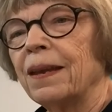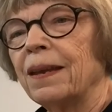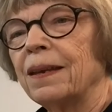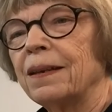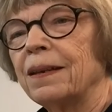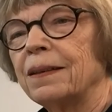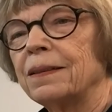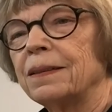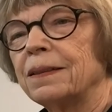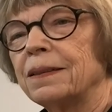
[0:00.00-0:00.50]

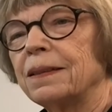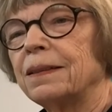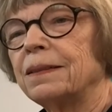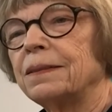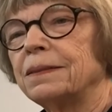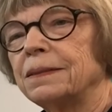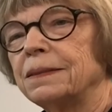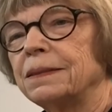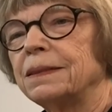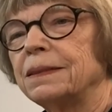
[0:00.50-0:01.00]
And
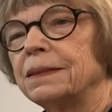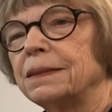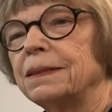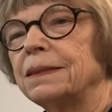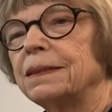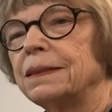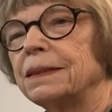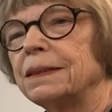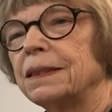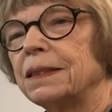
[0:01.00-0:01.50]

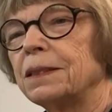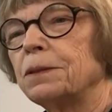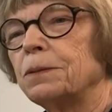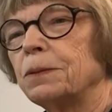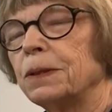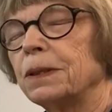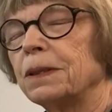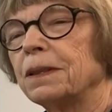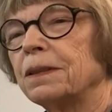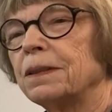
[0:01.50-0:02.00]
I'm still
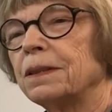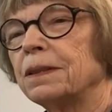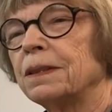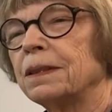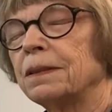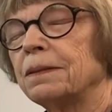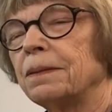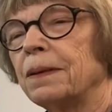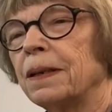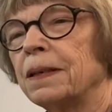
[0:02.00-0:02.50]
working on
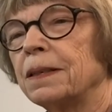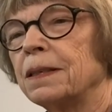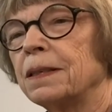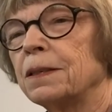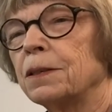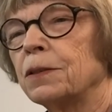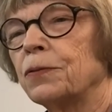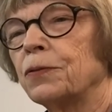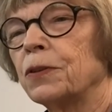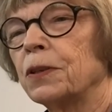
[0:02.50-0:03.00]
the
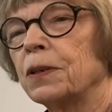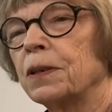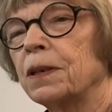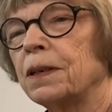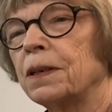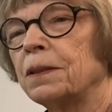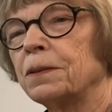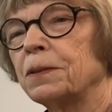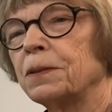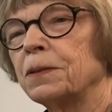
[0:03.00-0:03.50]
ideas for the
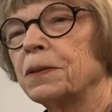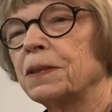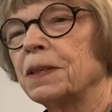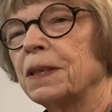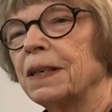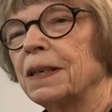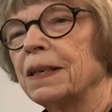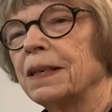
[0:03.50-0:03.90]
colors.